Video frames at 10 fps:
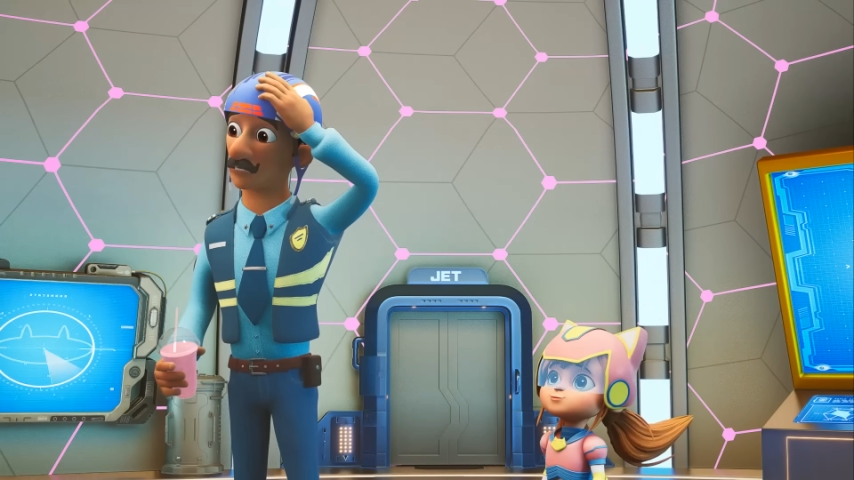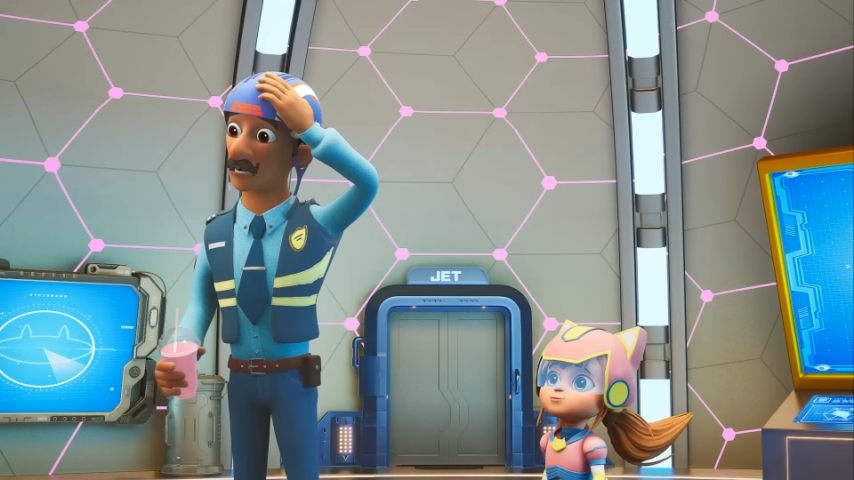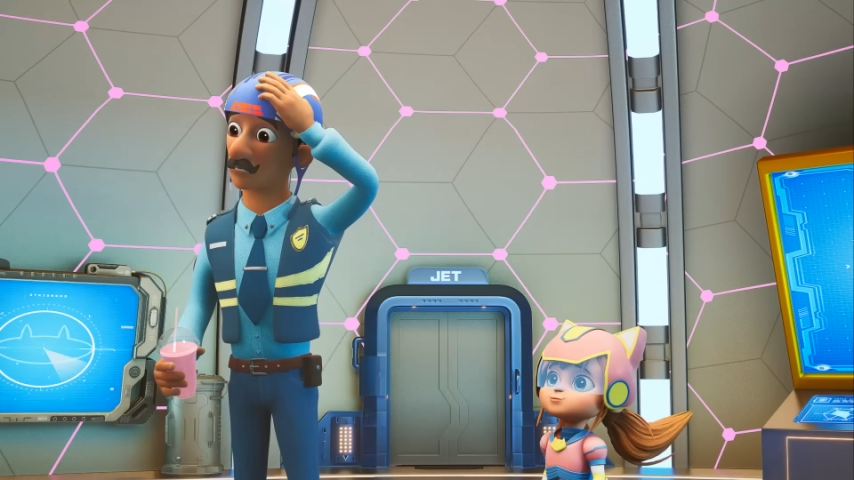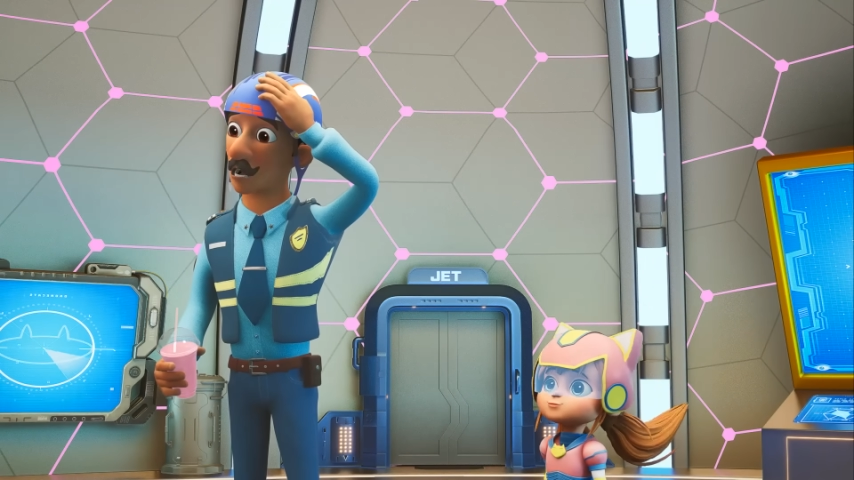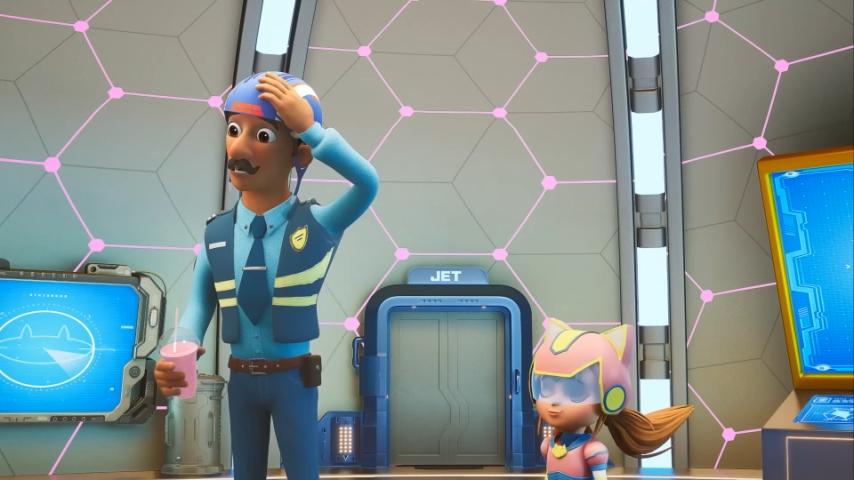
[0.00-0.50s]

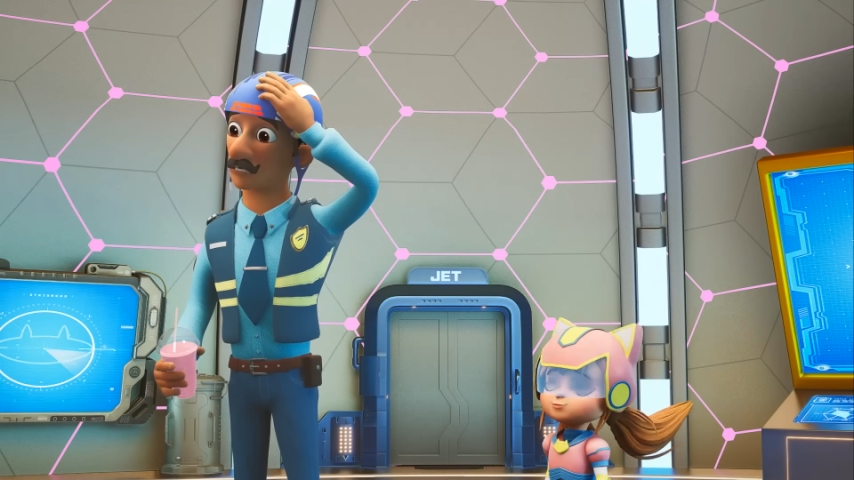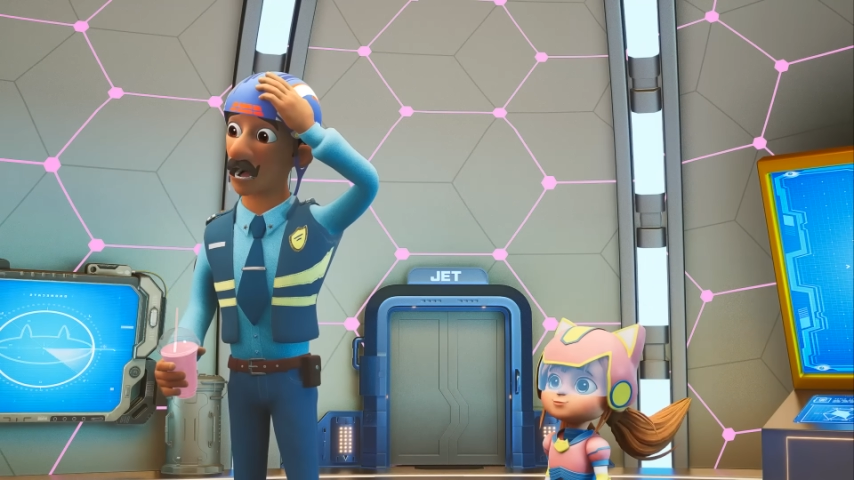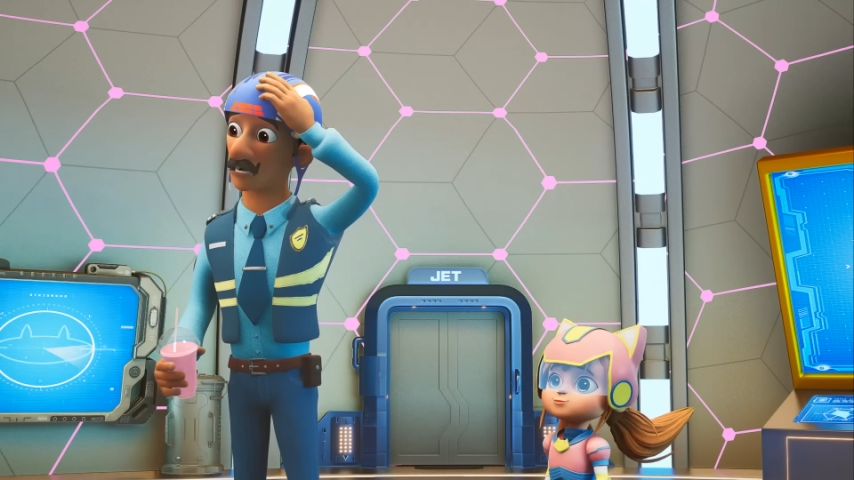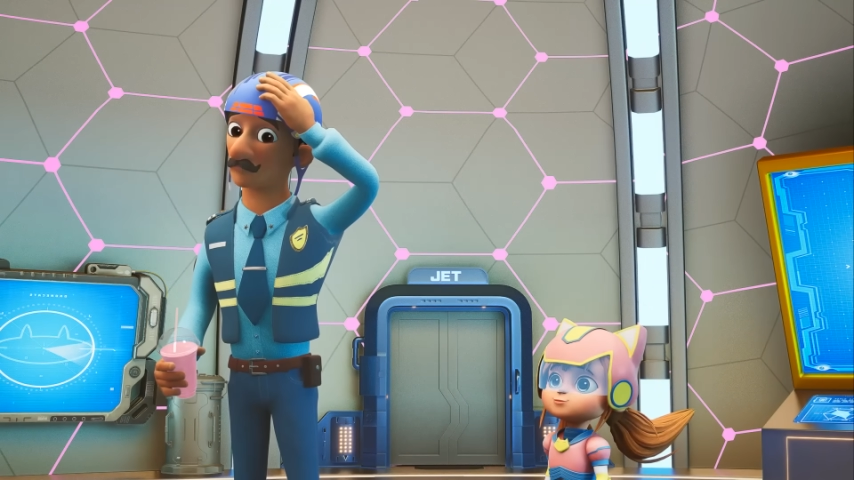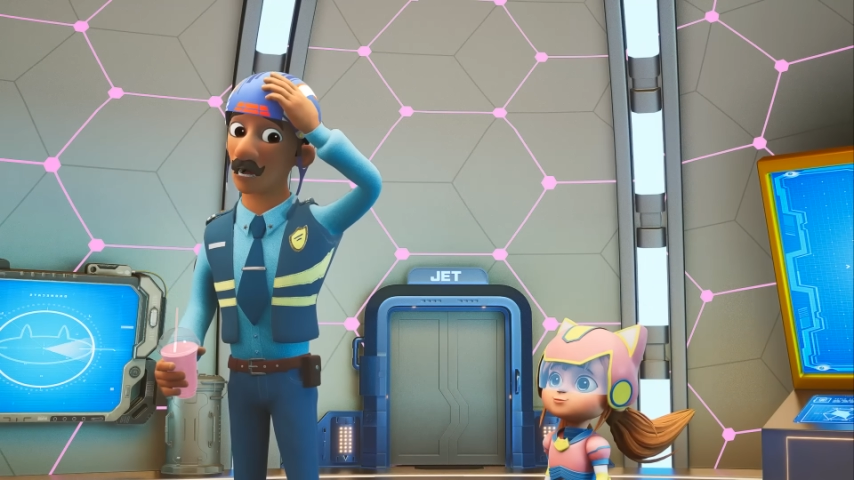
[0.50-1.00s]
this isn't
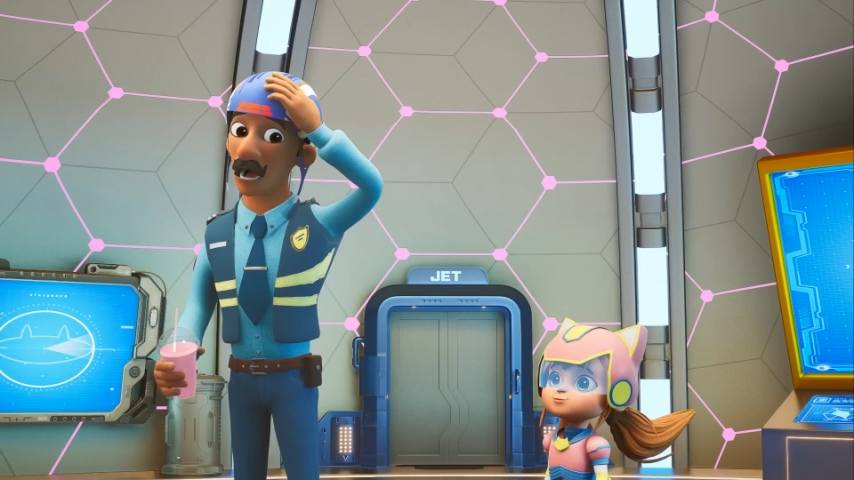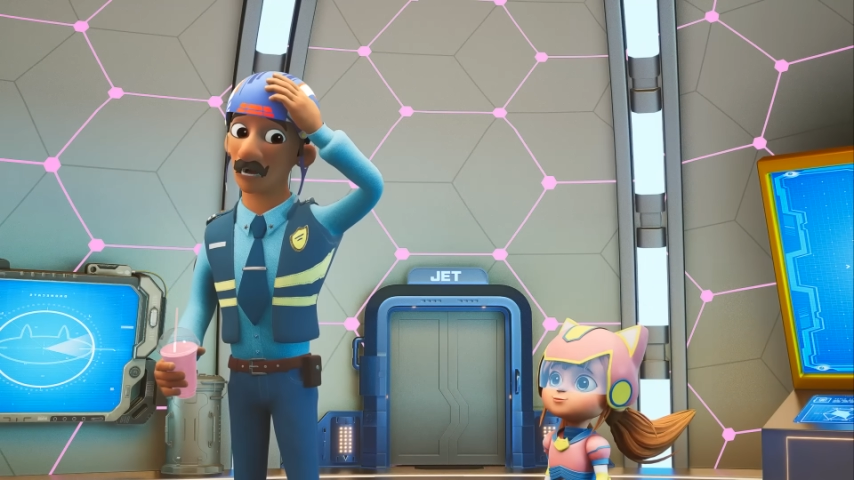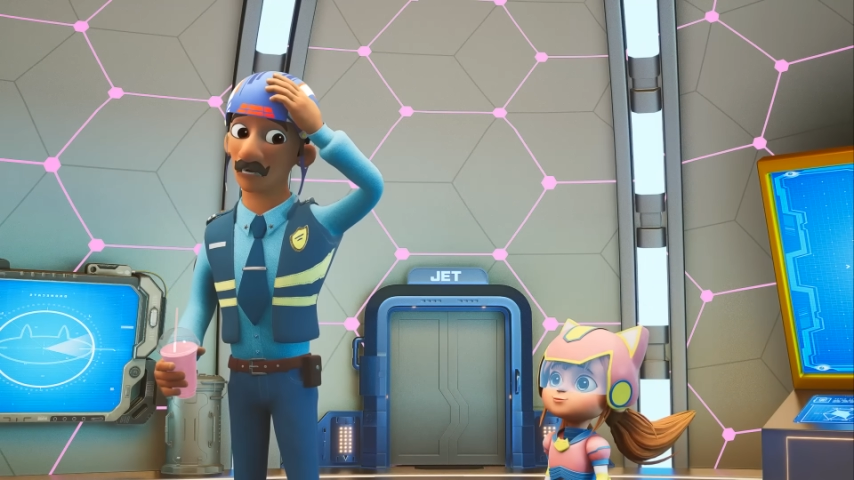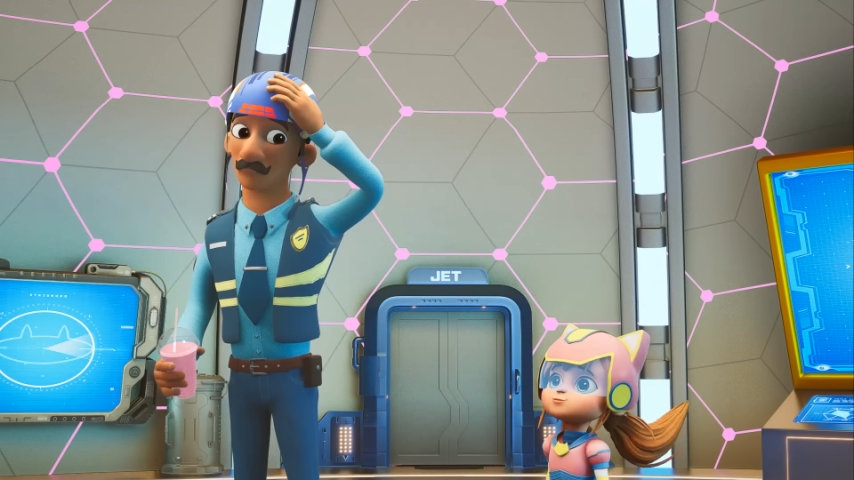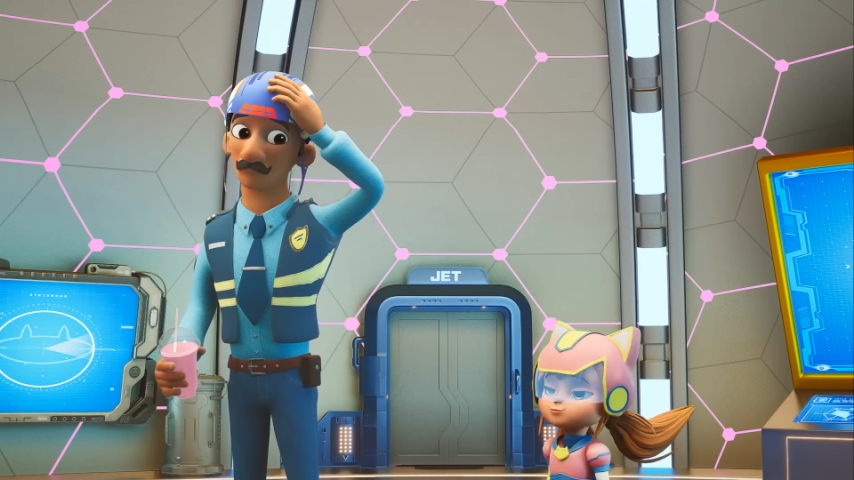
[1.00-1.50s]
my
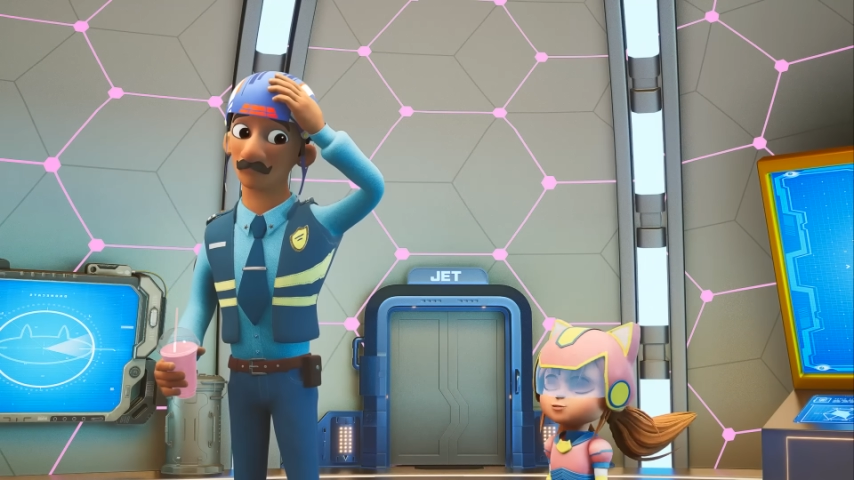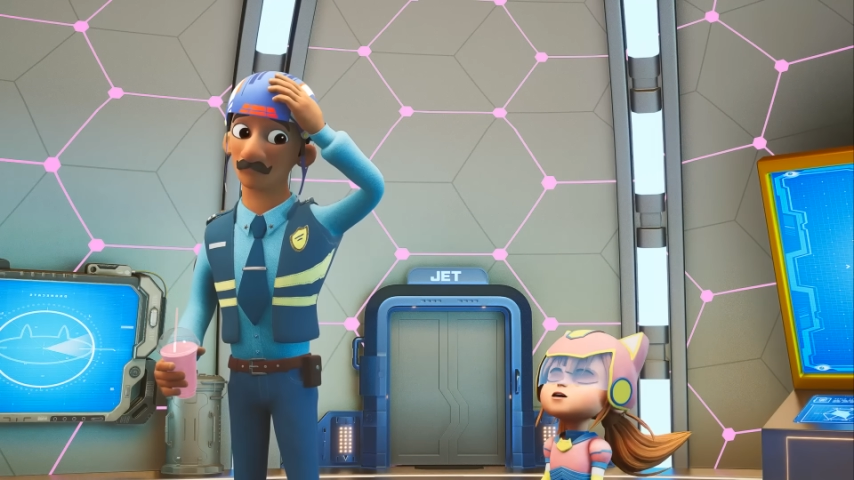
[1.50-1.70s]
day.